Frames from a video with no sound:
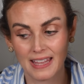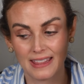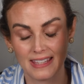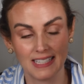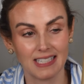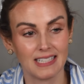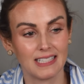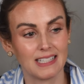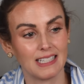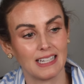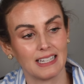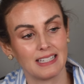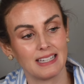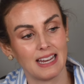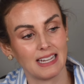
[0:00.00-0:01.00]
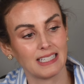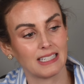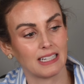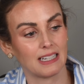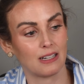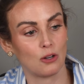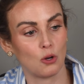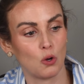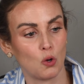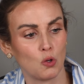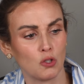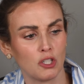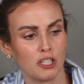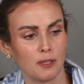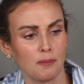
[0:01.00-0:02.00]
This is the Anessa
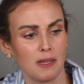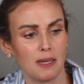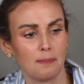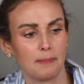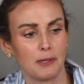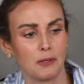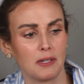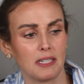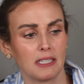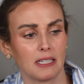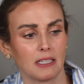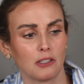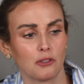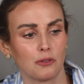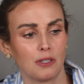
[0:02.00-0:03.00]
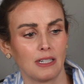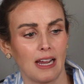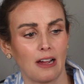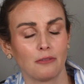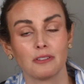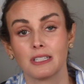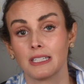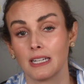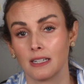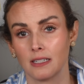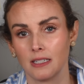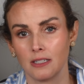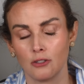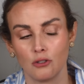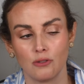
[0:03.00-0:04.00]
Ultimate Beauty Sunscreen
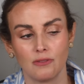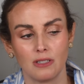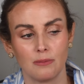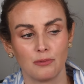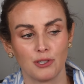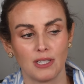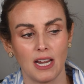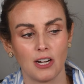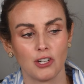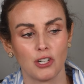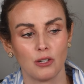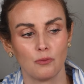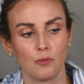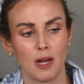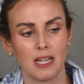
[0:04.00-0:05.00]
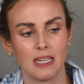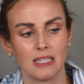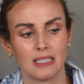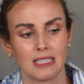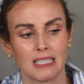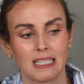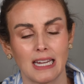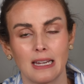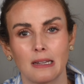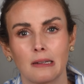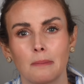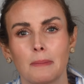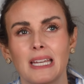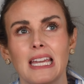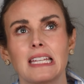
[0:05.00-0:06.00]
Outstanding UV Protection Radiant
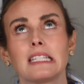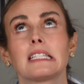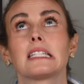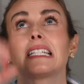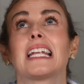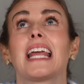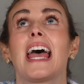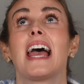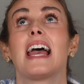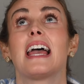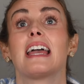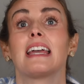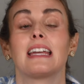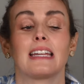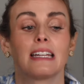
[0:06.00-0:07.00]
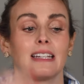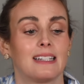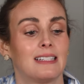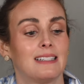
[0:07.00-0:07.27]
Skin Begins Today!